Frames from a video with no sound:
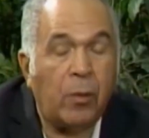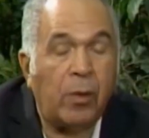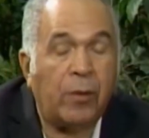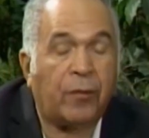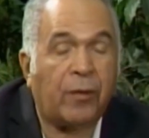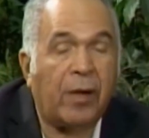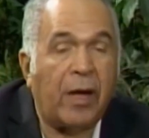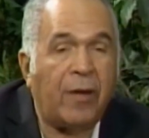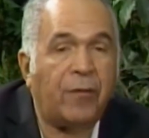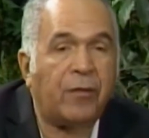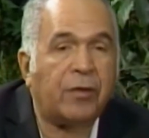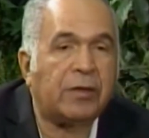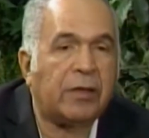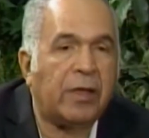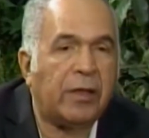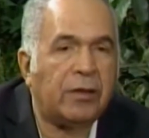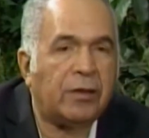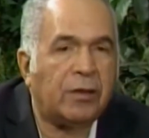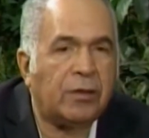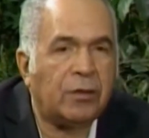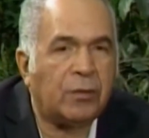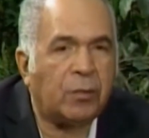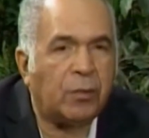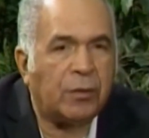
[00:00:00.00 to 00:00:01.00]
with
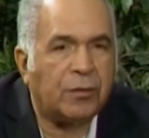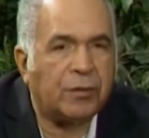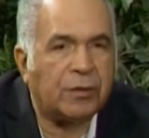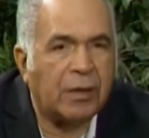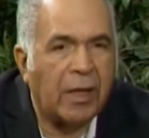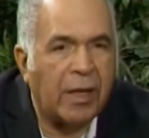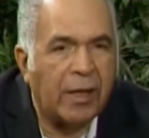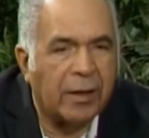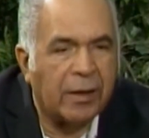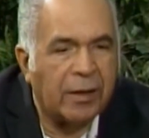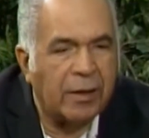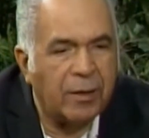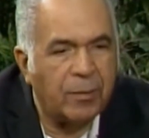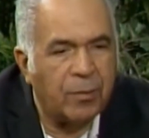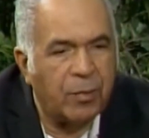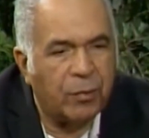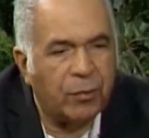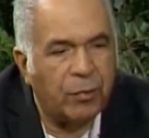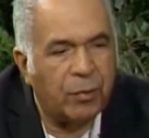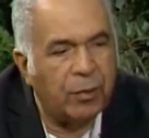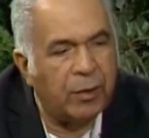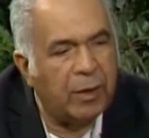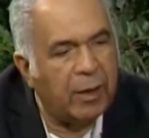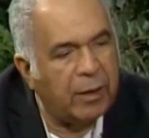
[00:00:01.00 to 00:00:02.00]
Conversations with Zaki
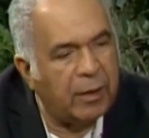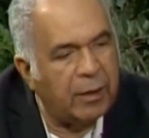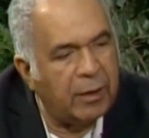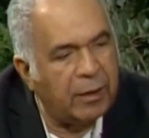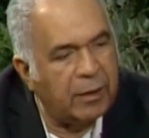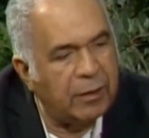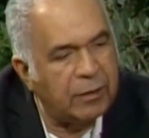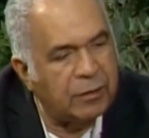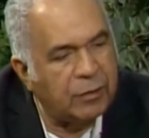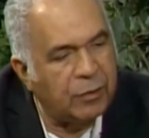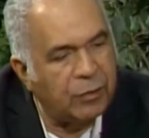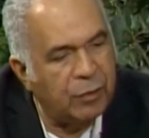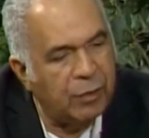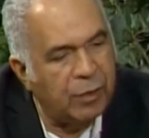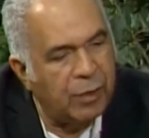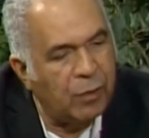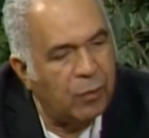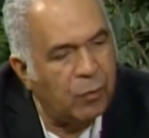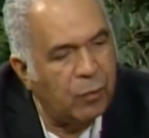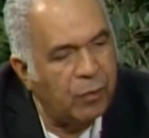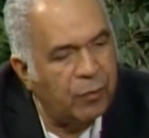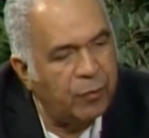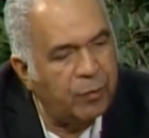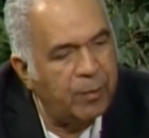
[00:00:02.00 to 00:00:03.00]
Baruti, and in the studio
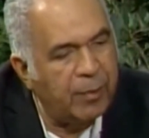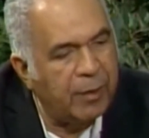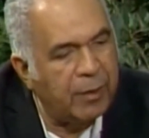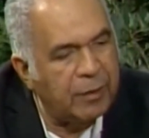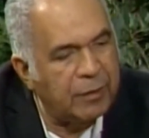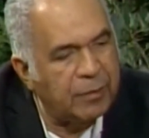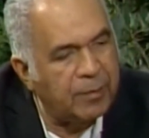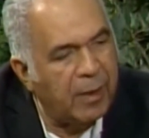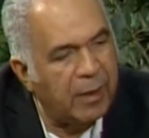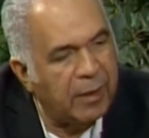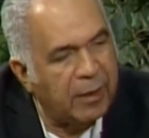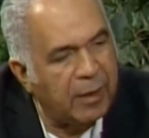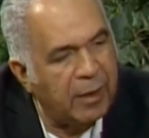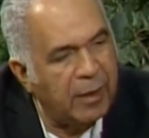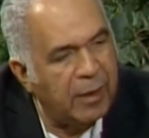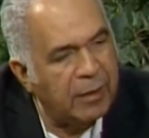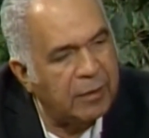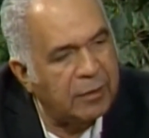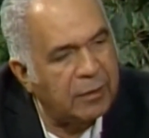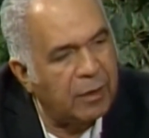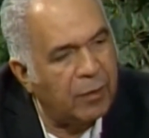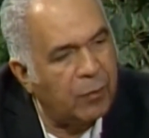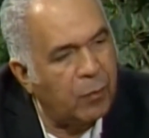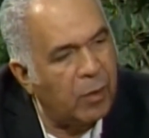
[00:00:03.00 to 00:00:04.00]
with me is my
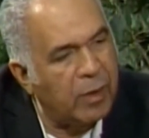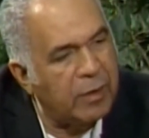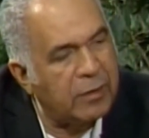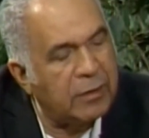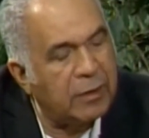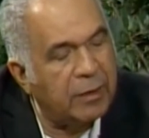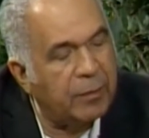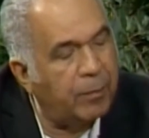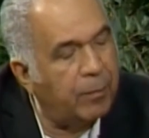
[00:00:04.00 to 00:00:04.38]
guest, Wesley